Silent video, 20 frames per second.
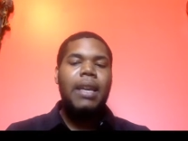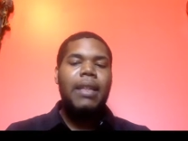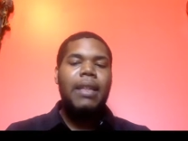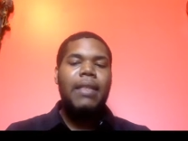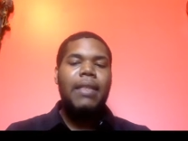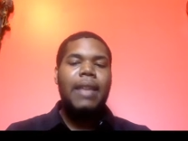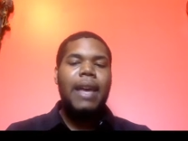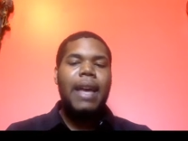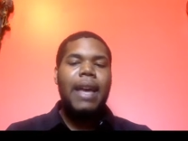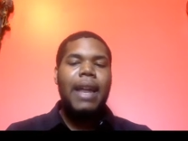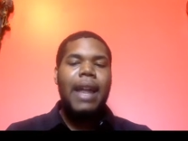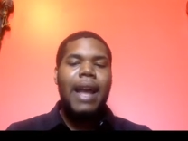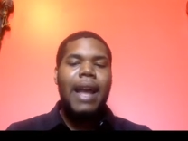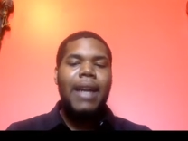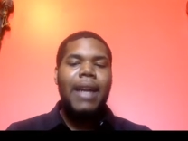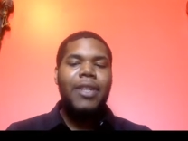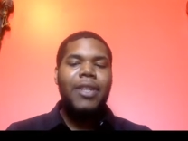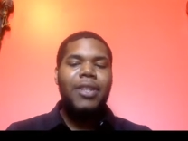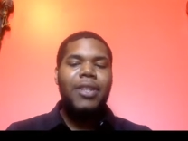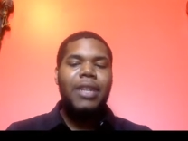that
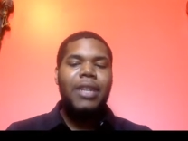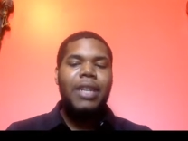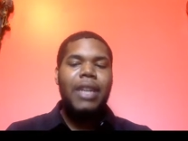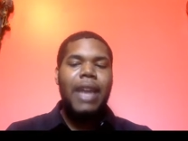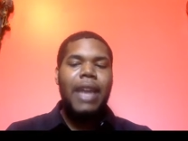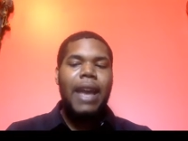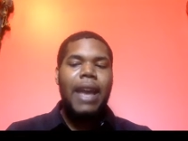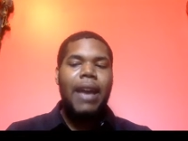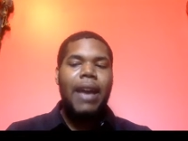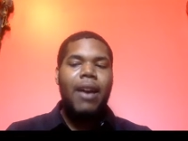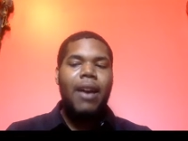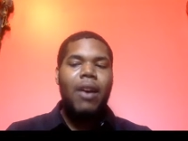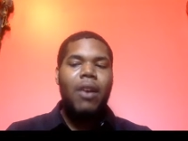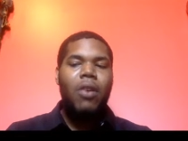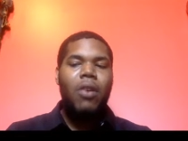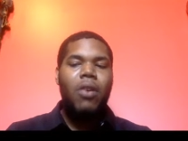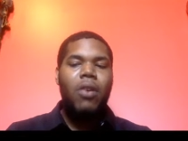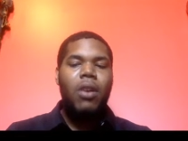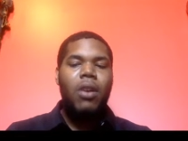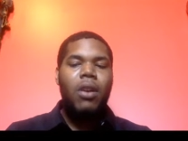actually
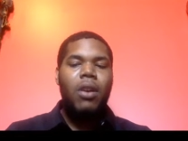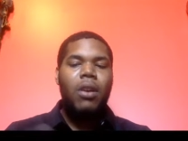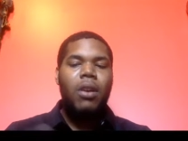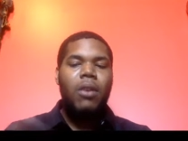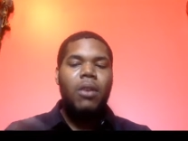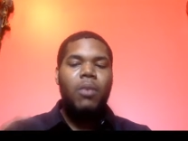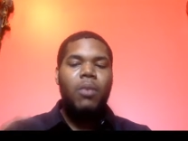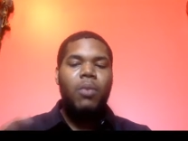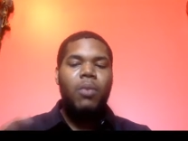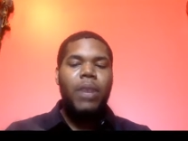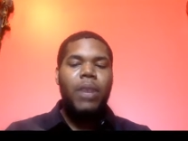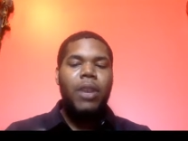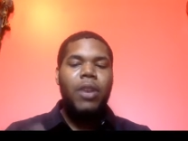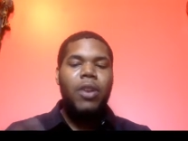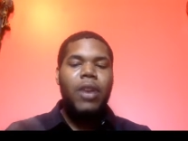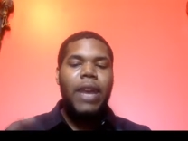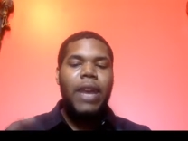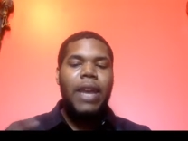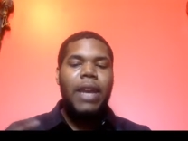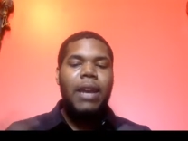now we
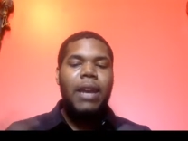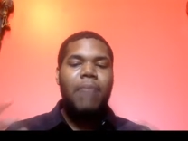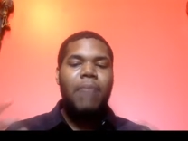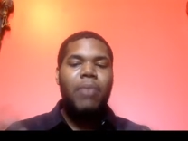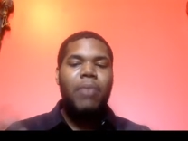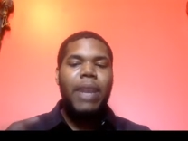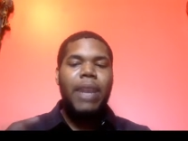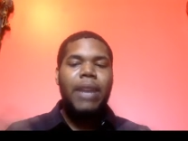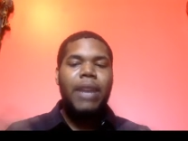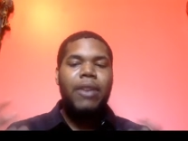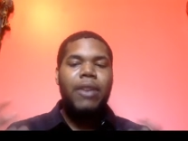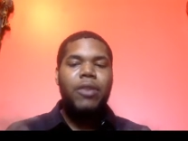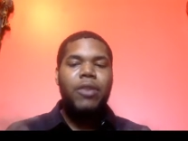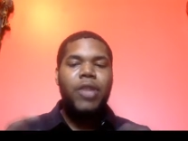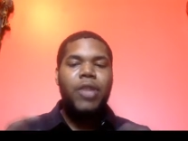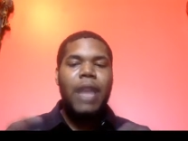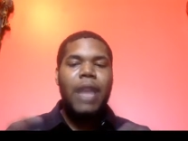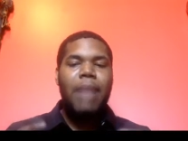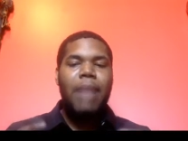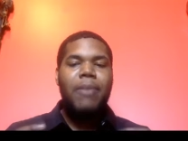are in a brand new
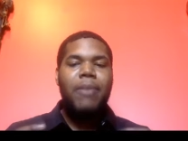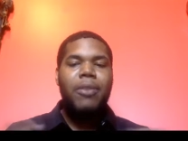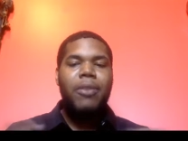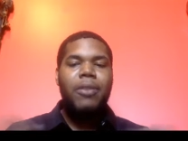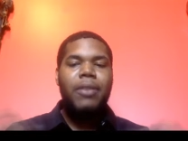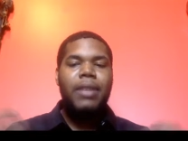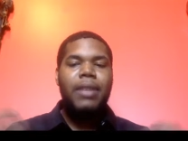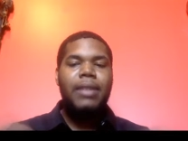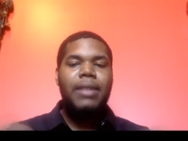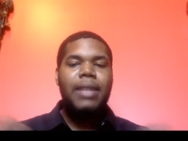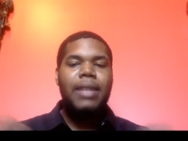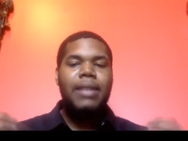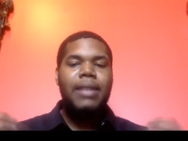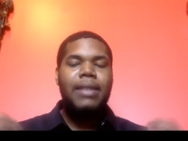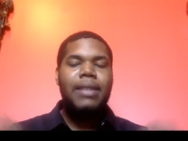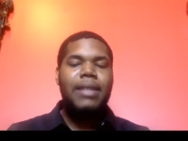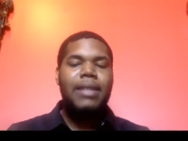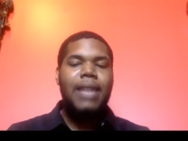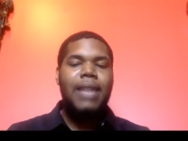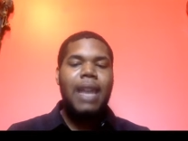chapter. This is
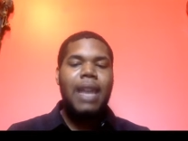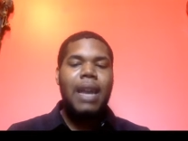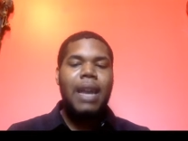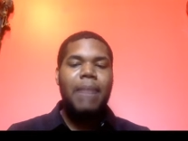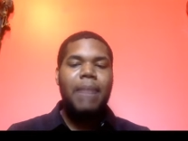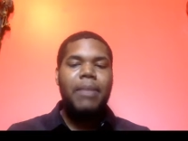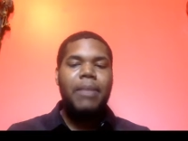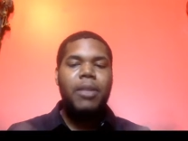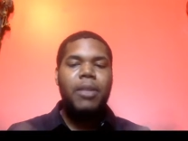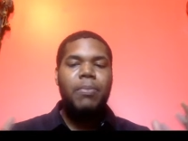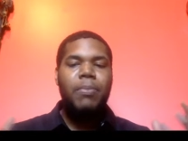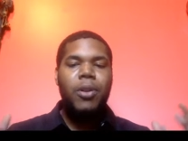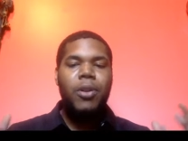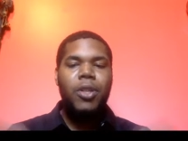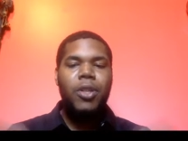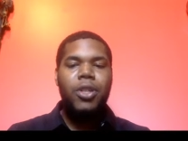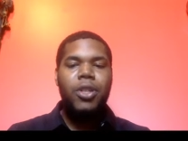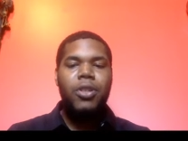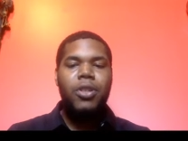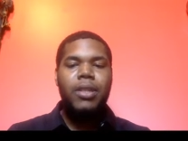the time to
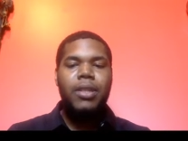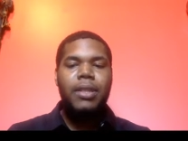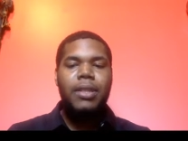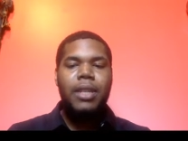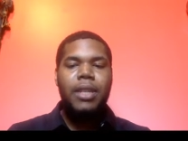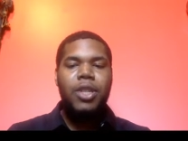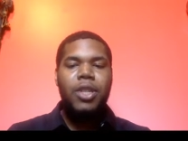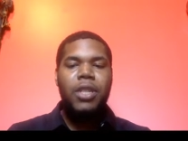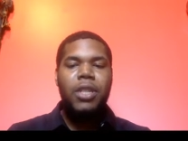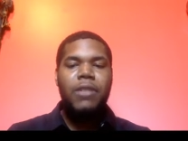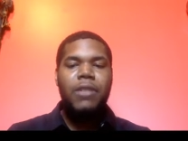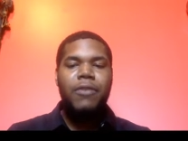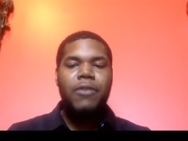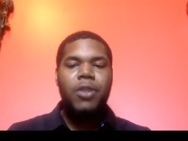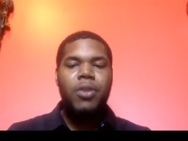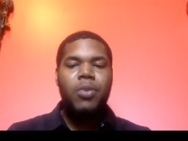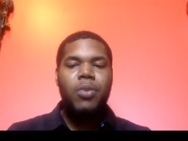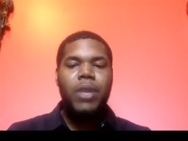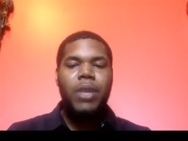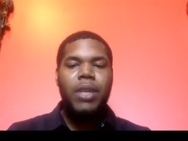push your decisions
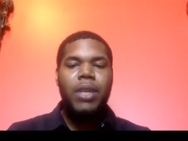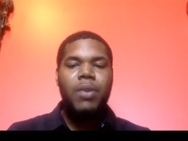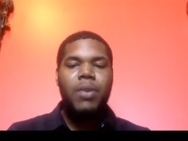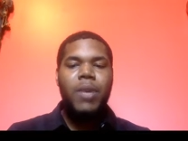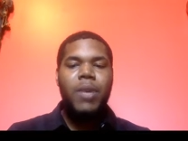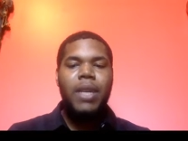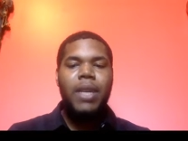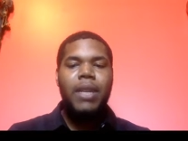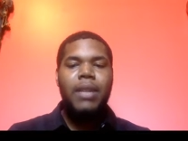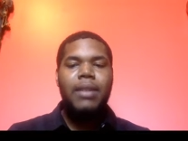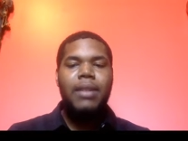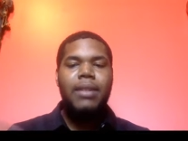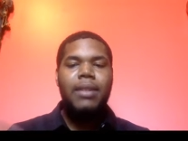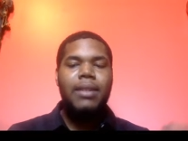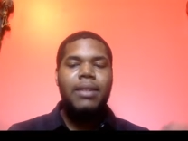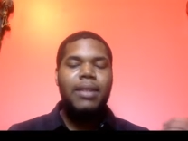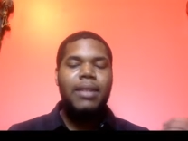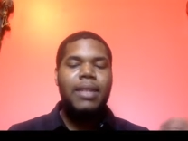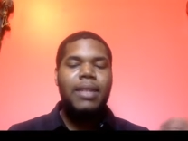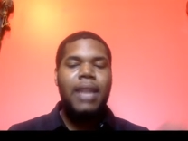for 2020. This
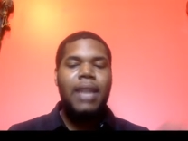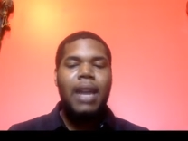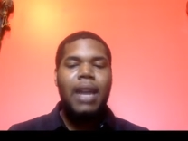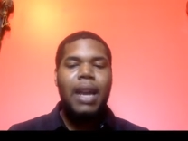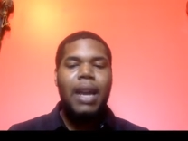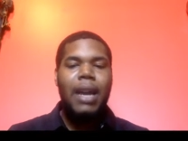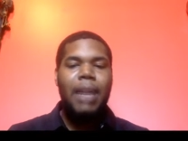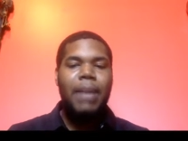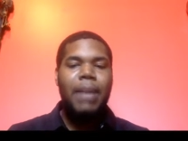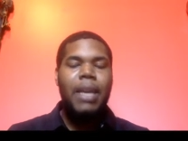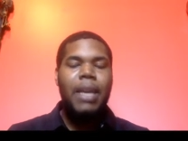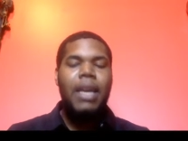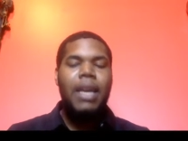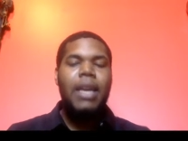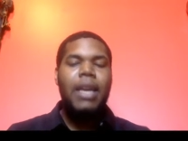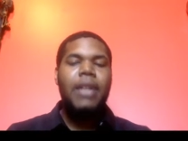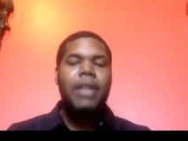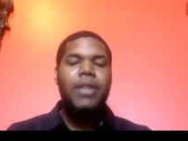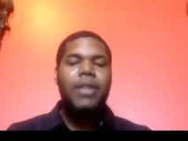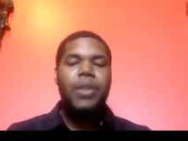is the time
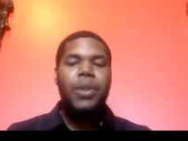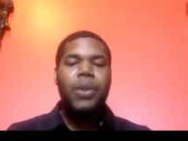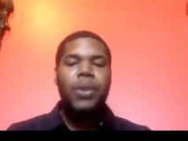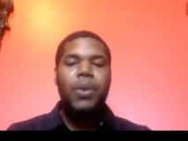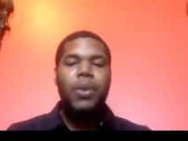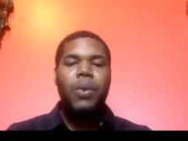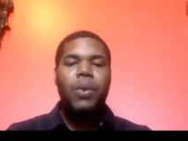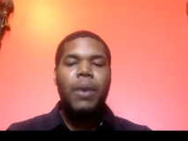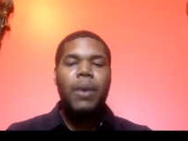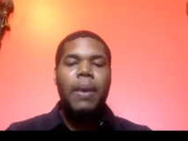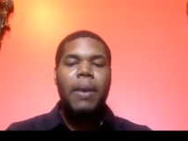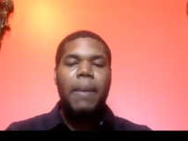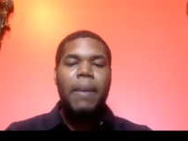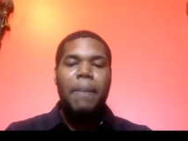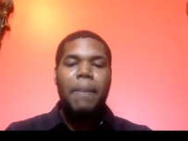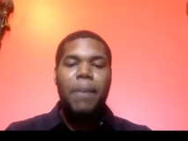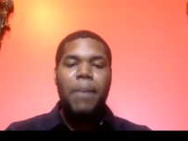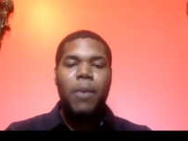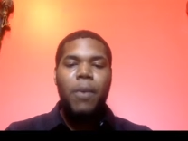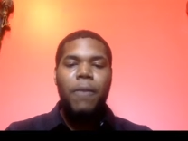to
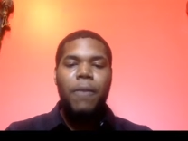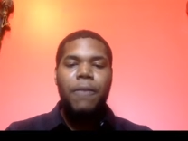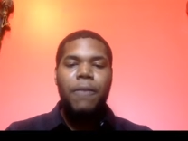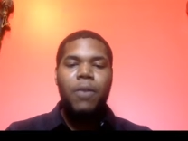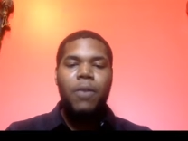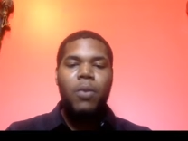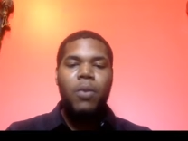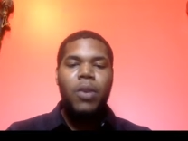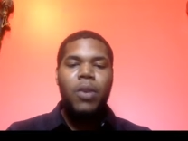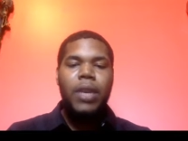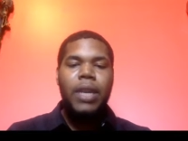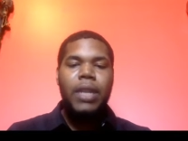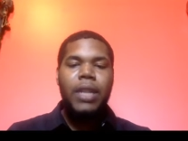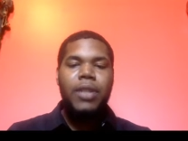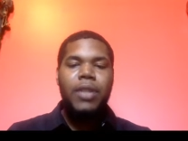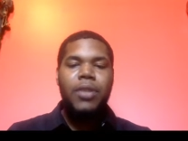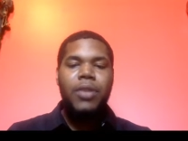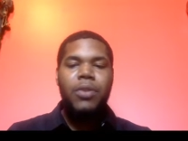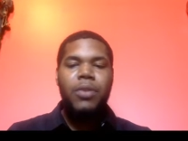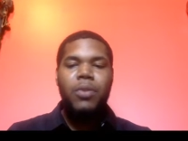move forward
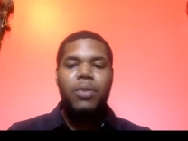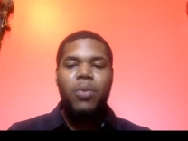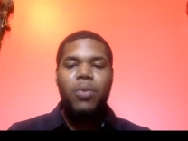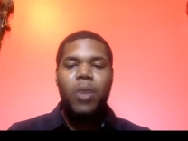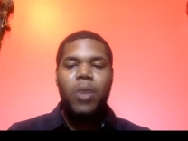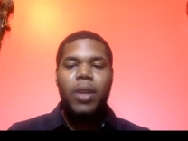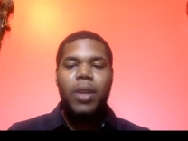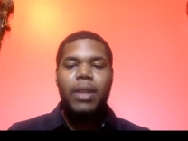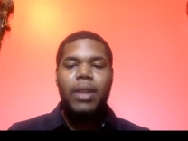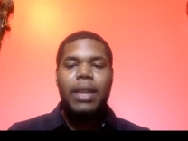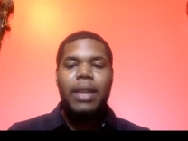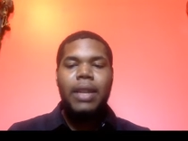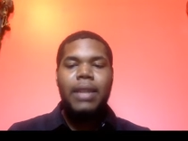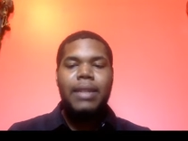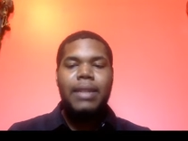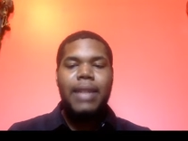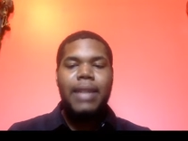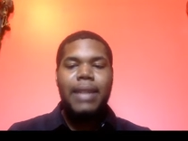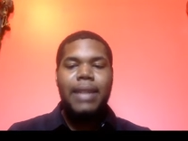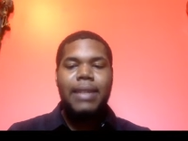and do the work that
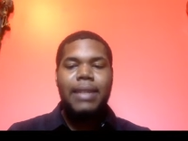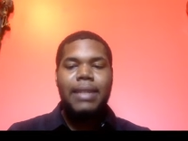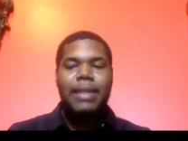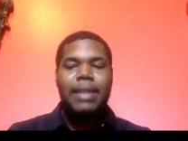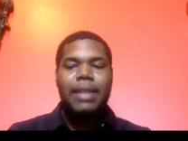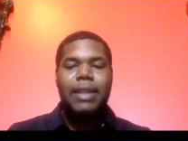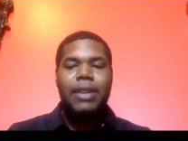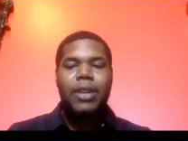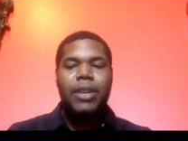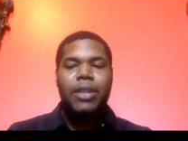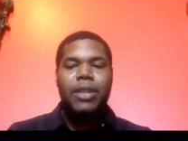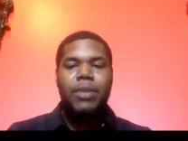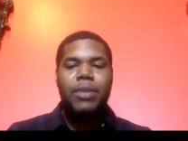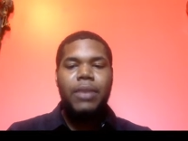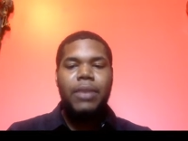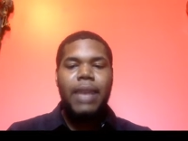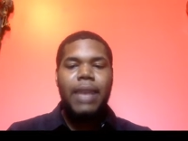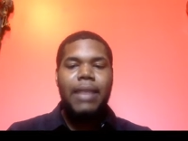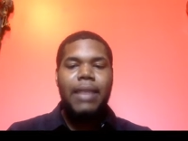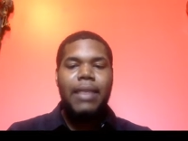is necessary to
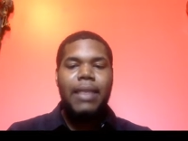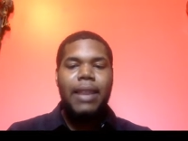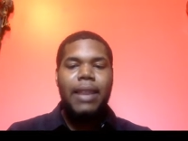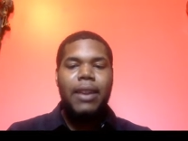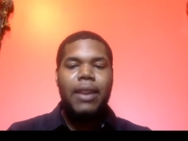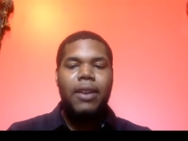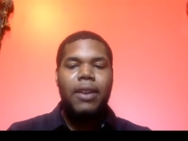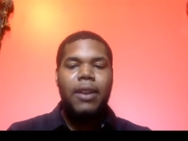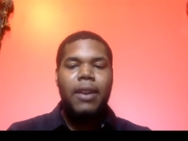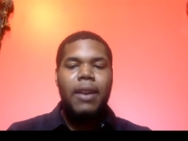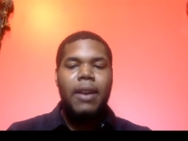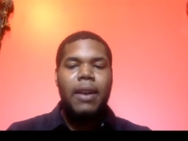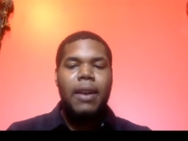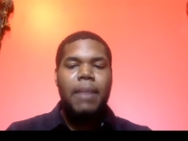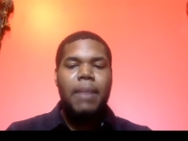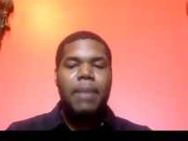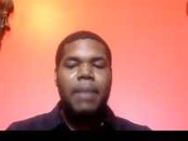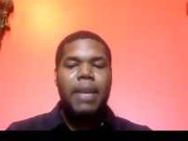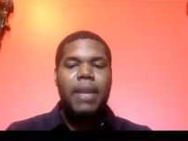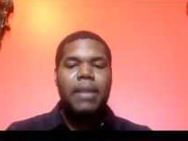get there
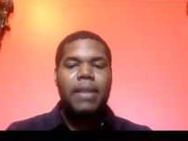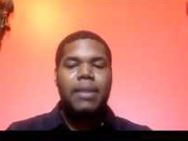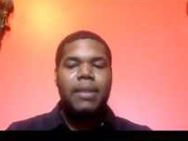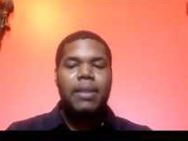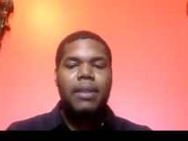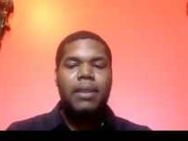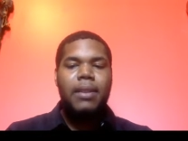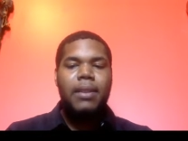because